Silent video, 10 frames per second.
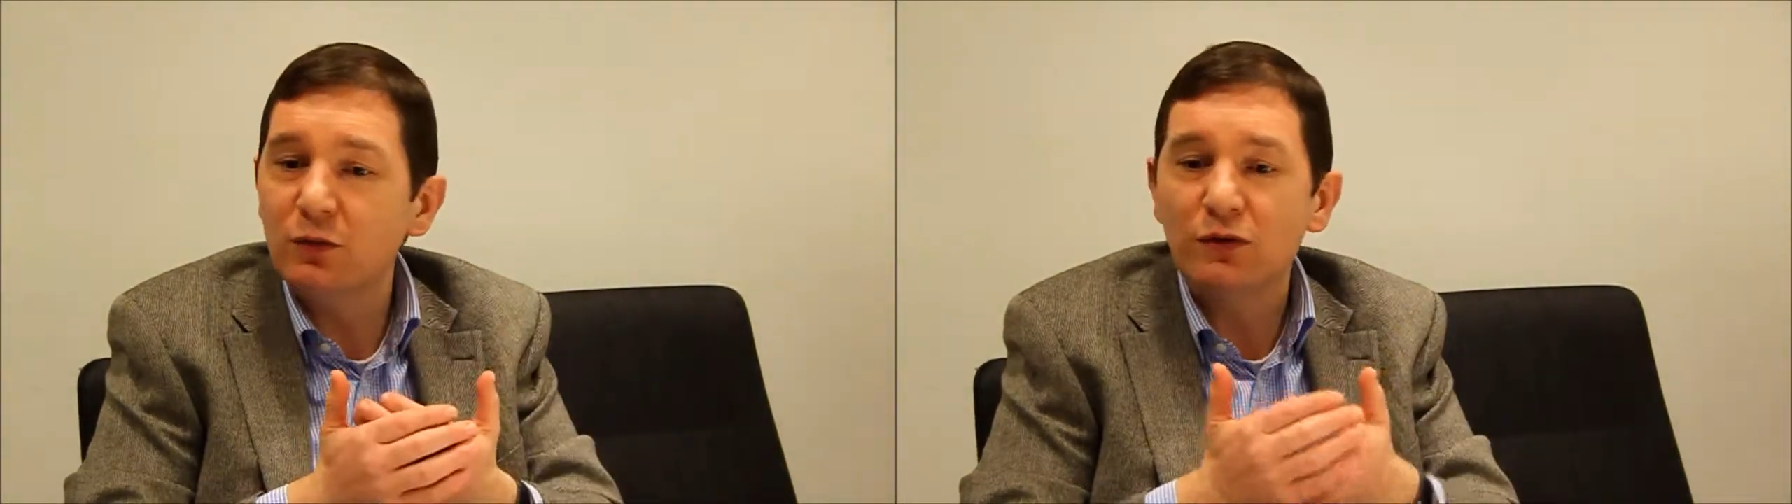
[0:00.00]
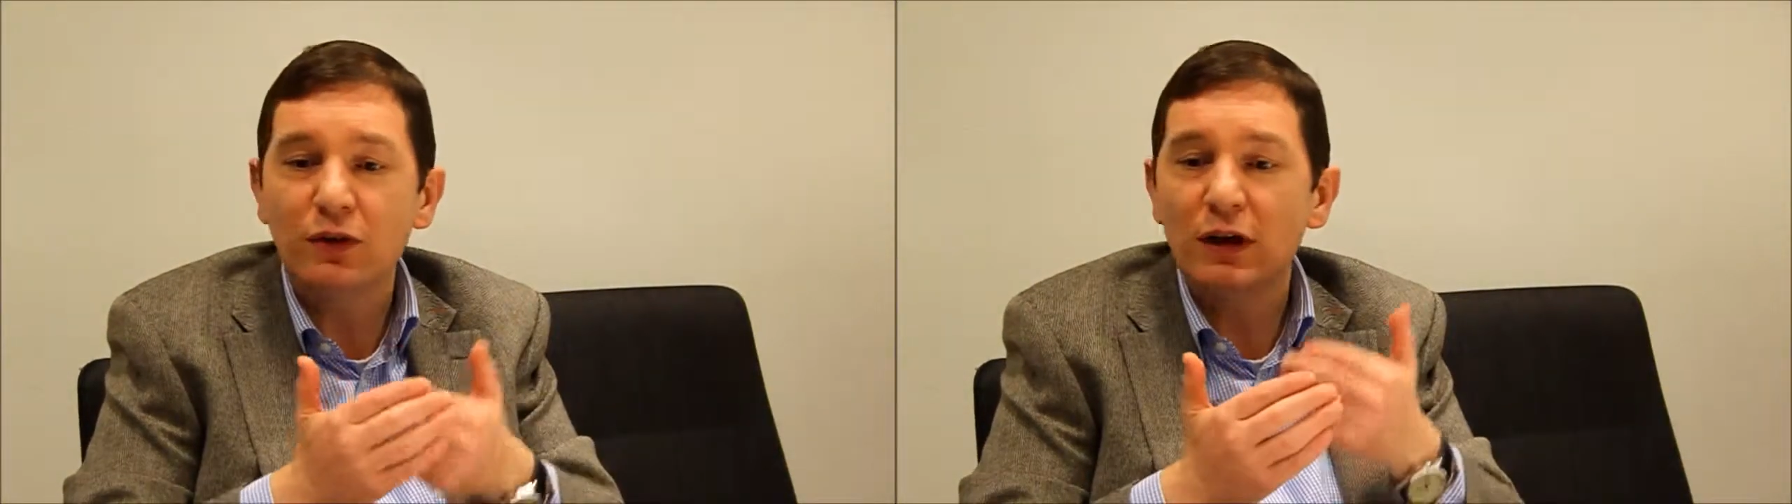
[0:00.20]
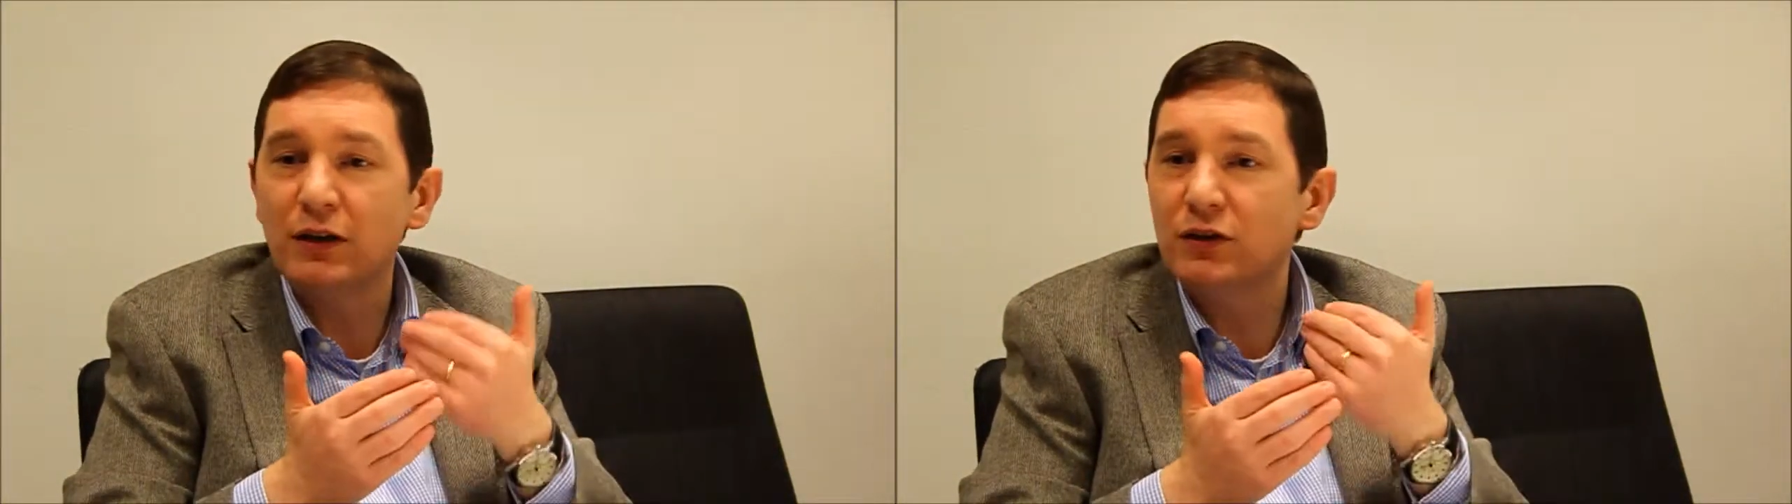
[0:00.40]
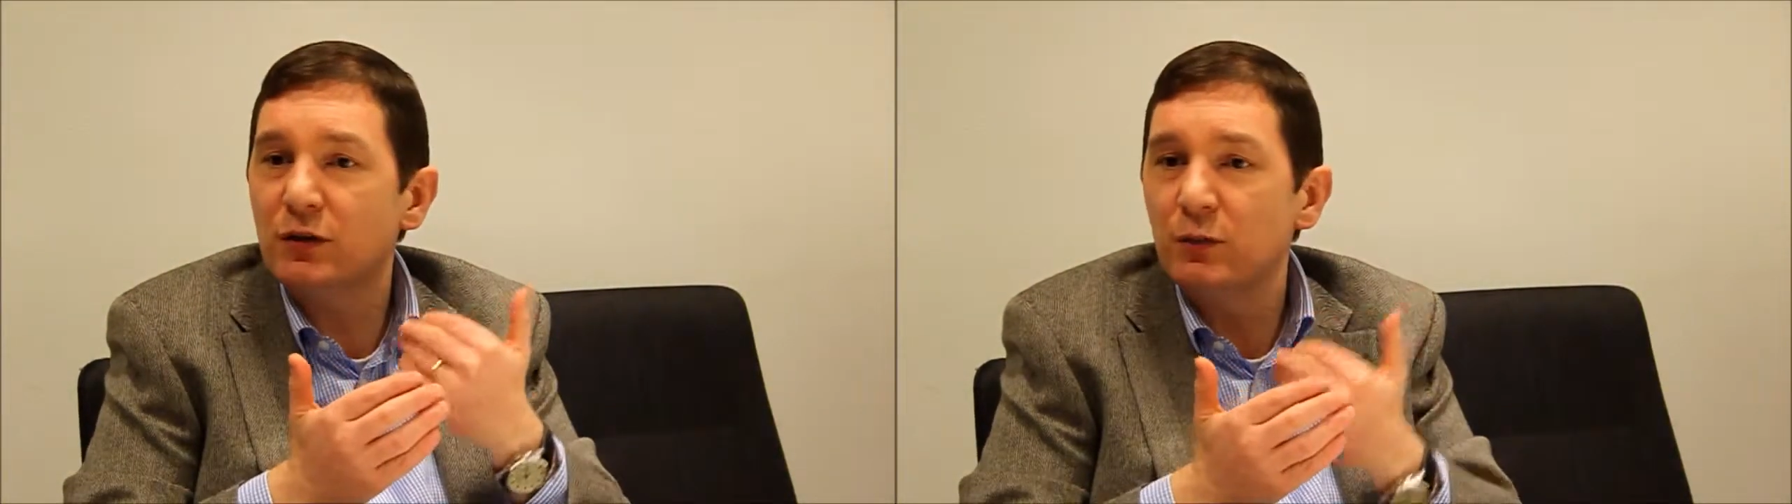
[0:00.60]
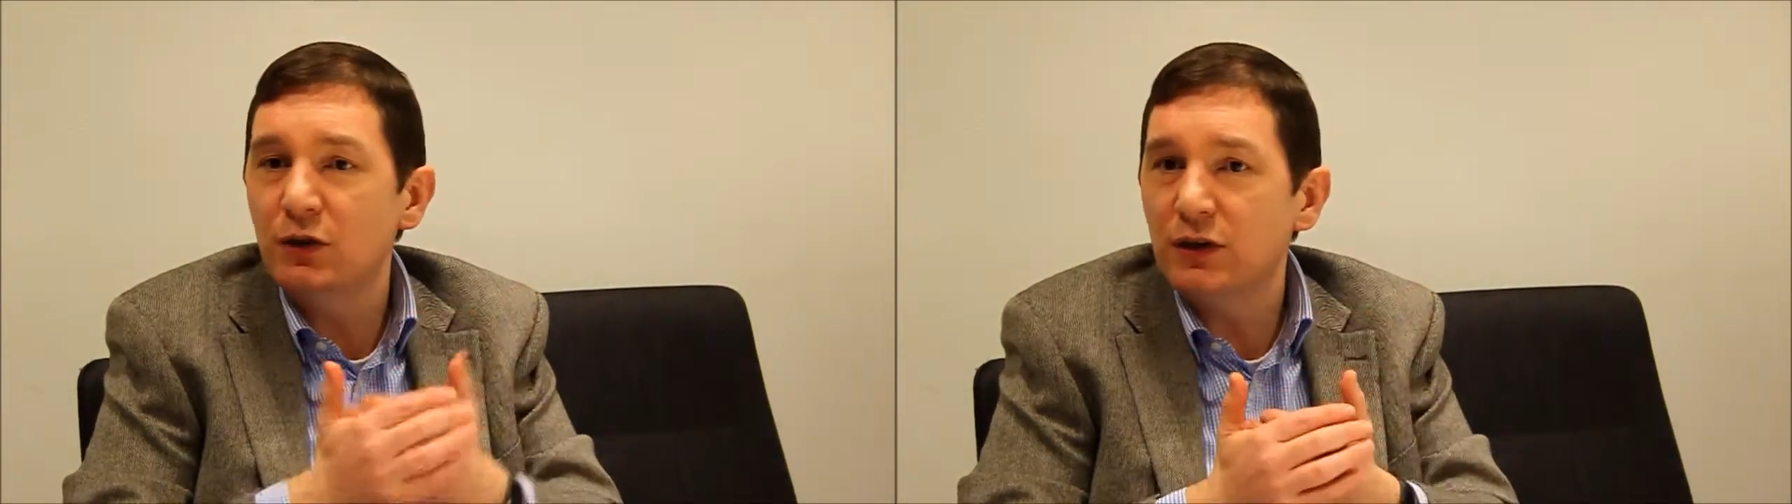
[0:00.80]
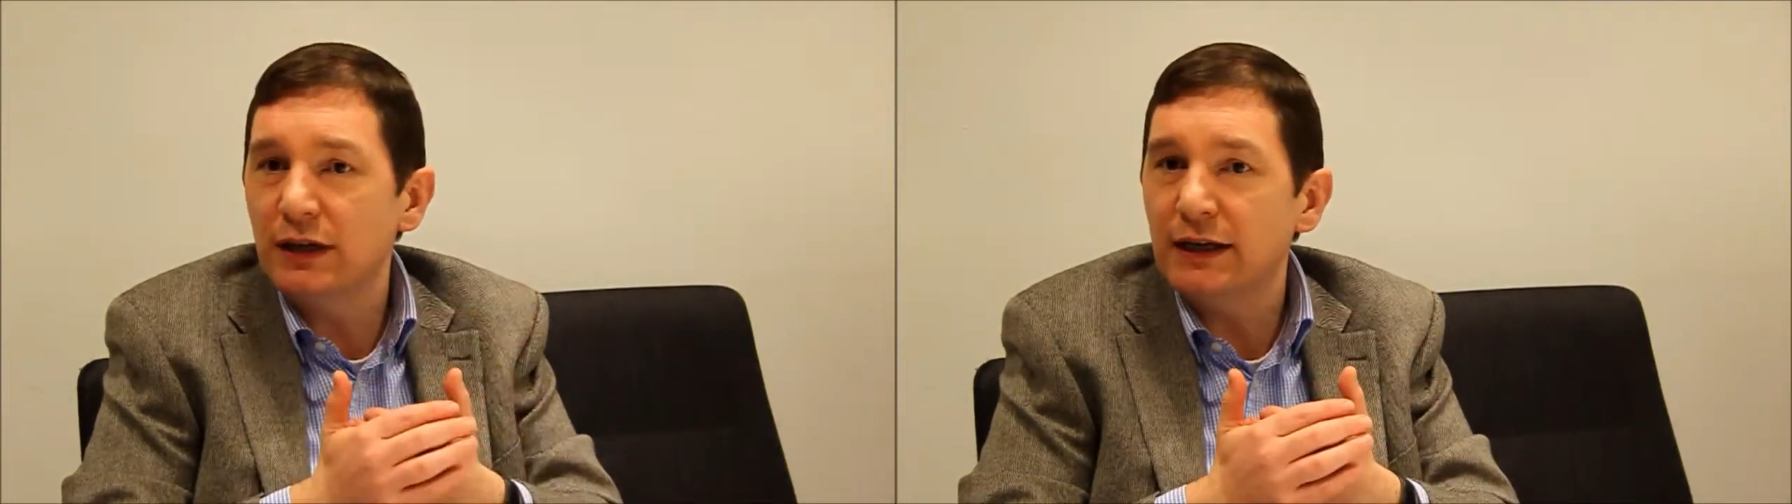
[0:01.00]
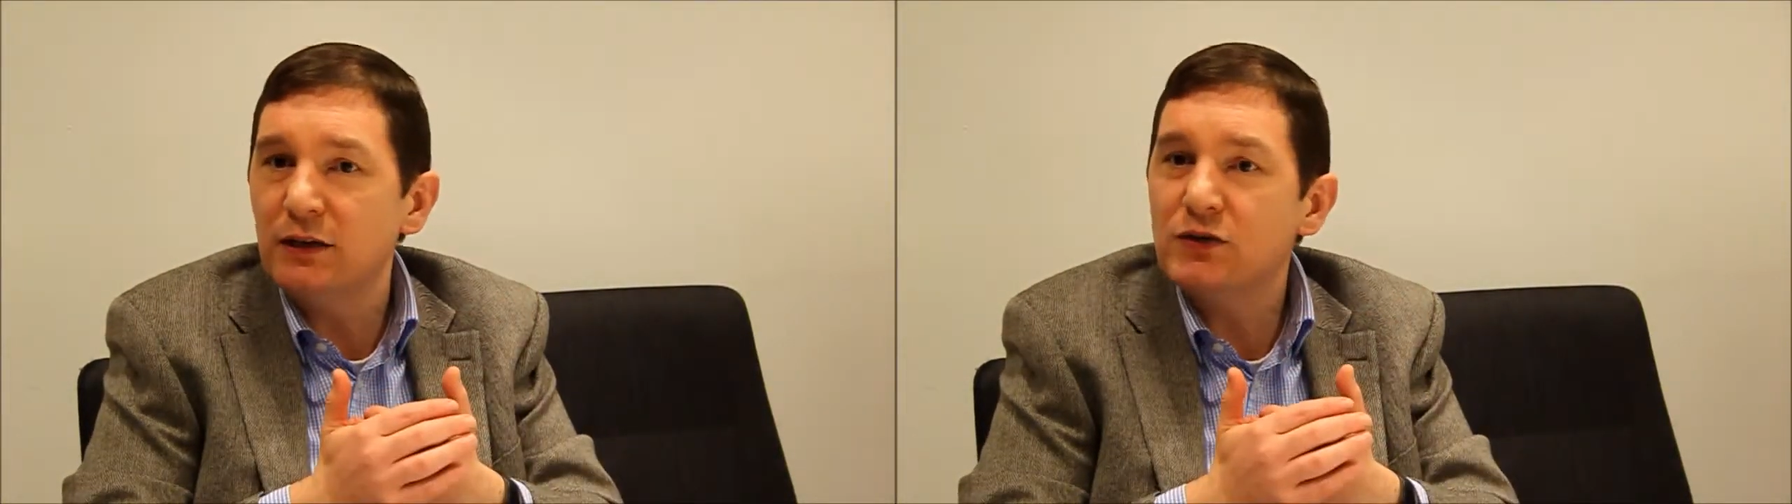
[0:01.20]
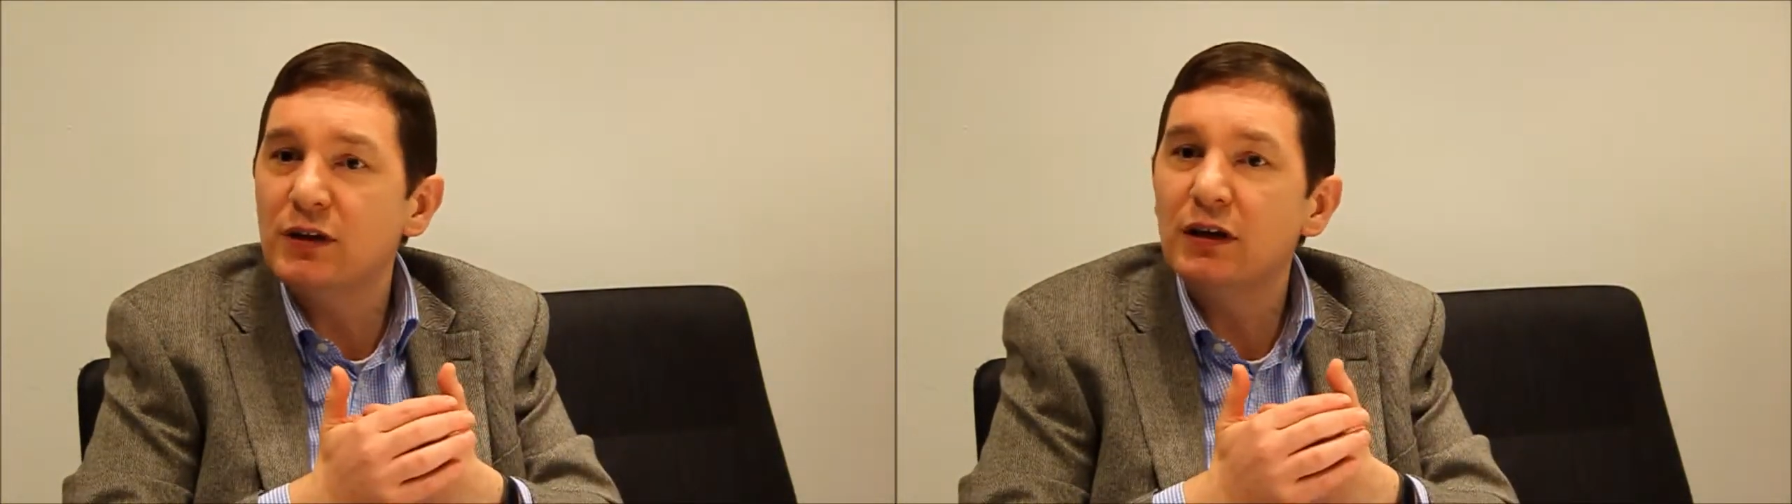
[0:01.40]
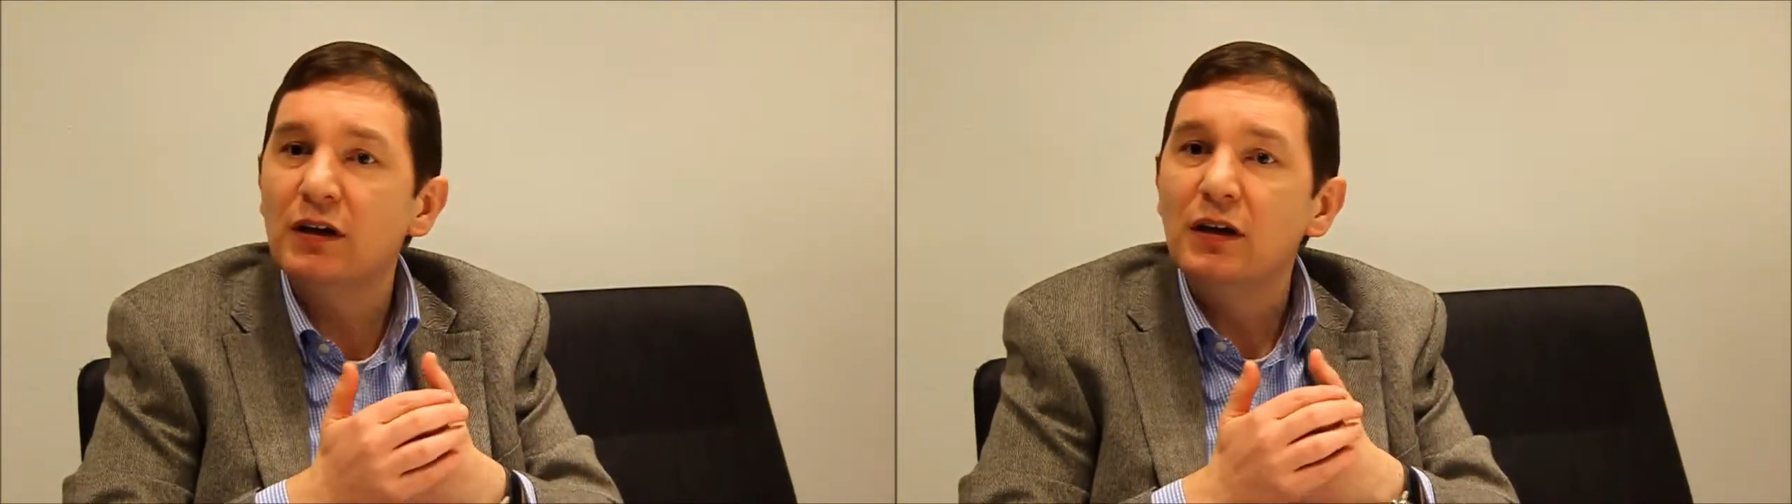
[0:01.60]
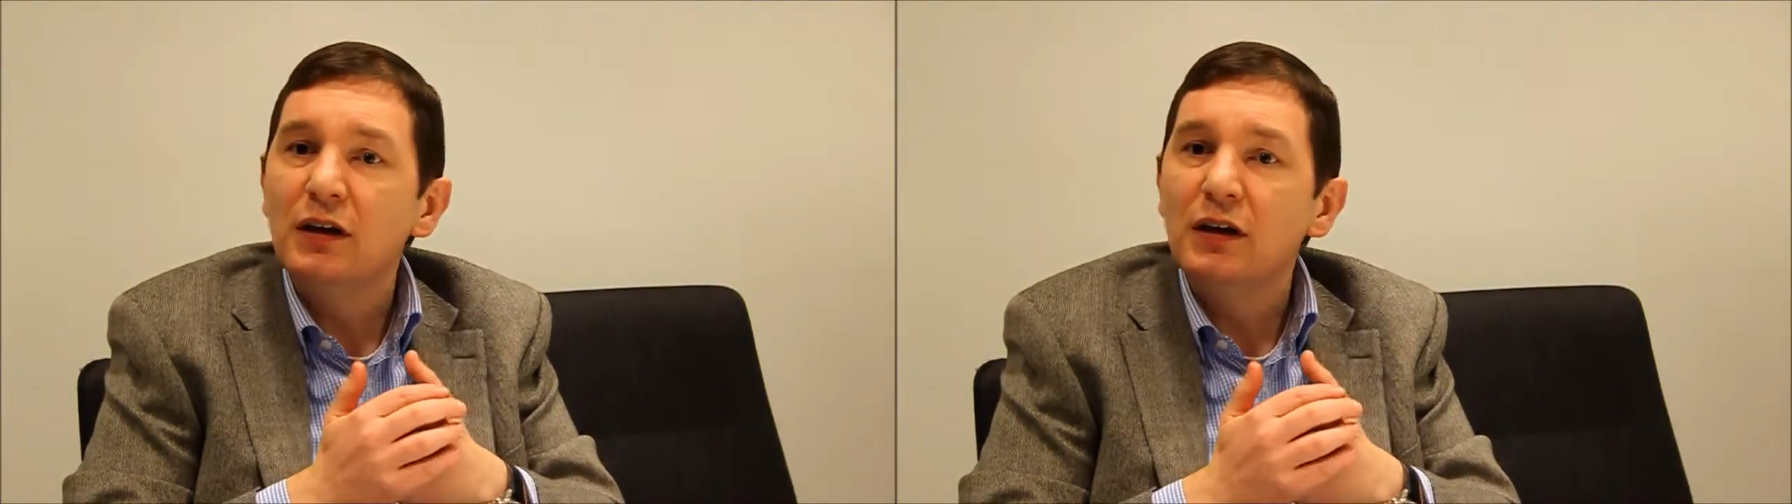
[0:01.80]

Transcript: with regard to community housing,